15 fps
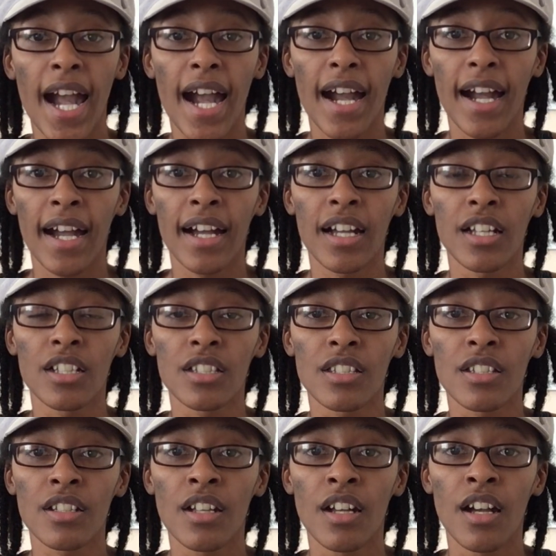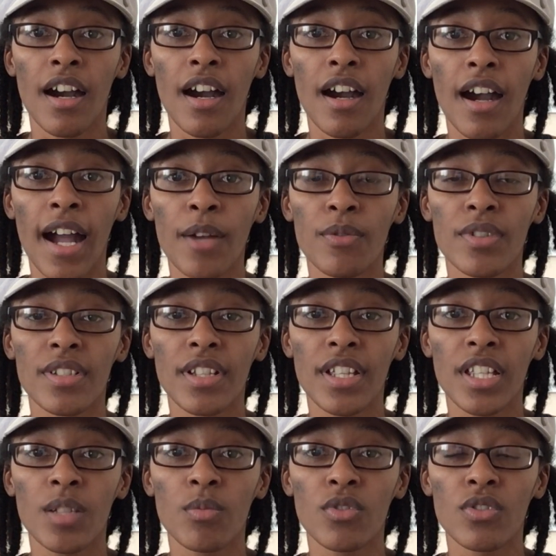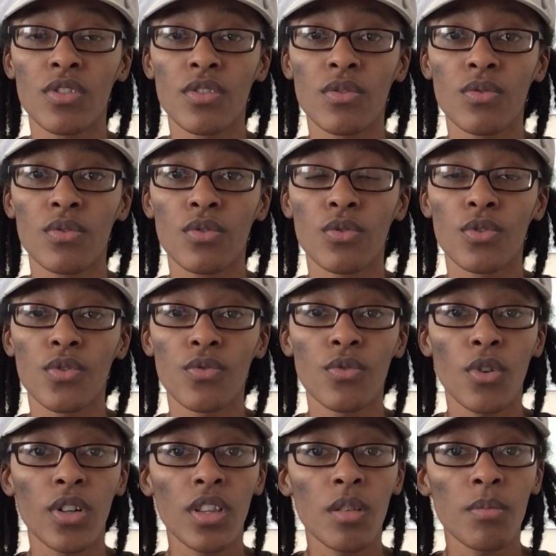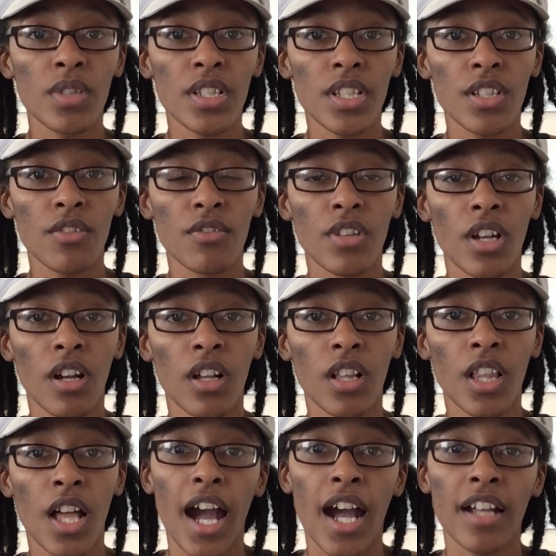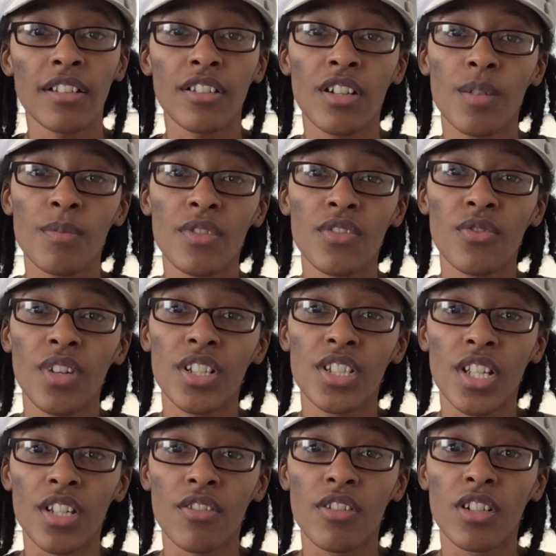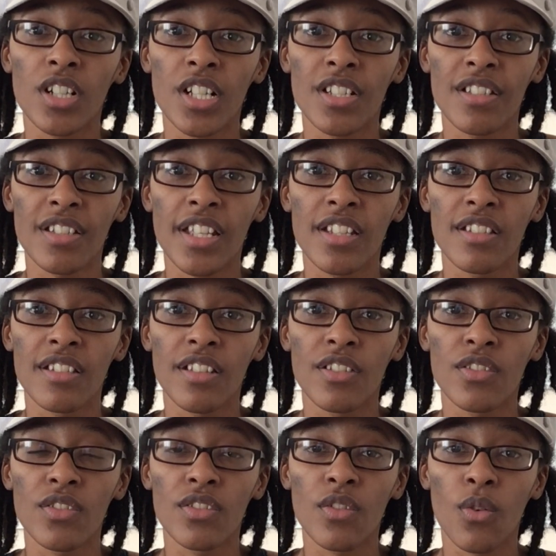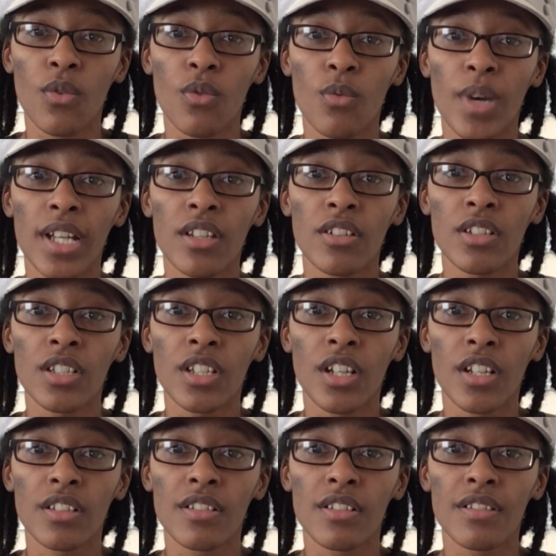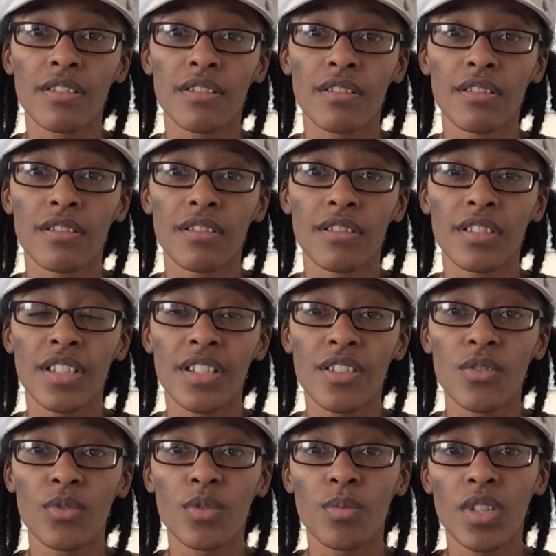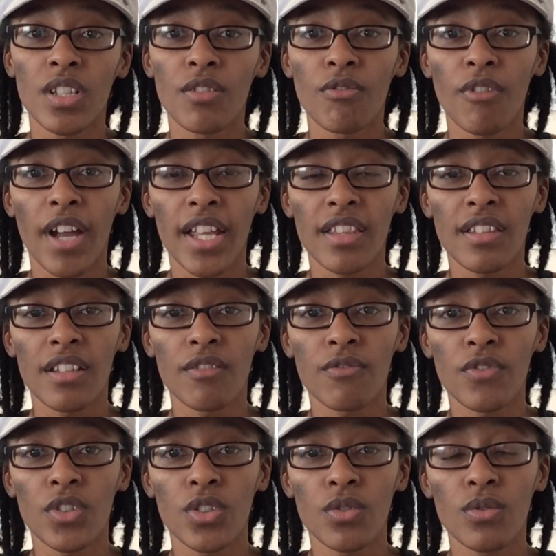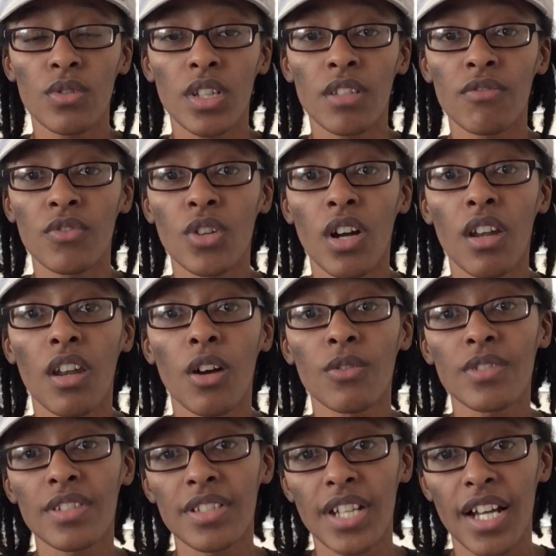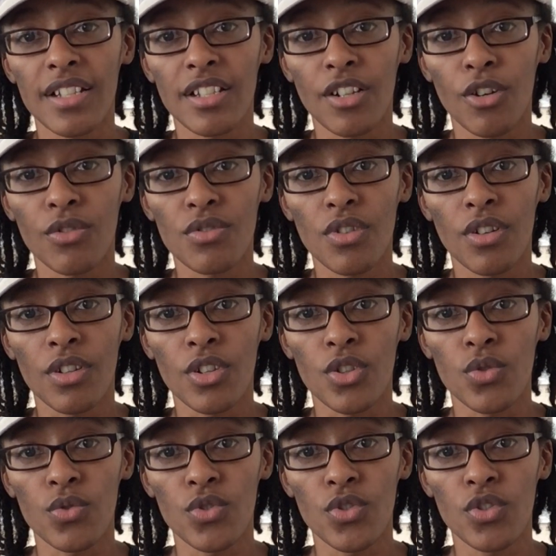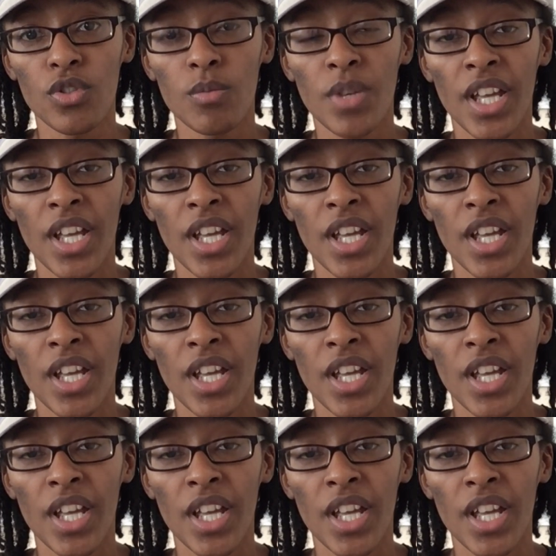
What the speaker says: and I was able to go through all the material and come to a general consensus whether or not this would be the right thing for you if you are now starting out on YouTube,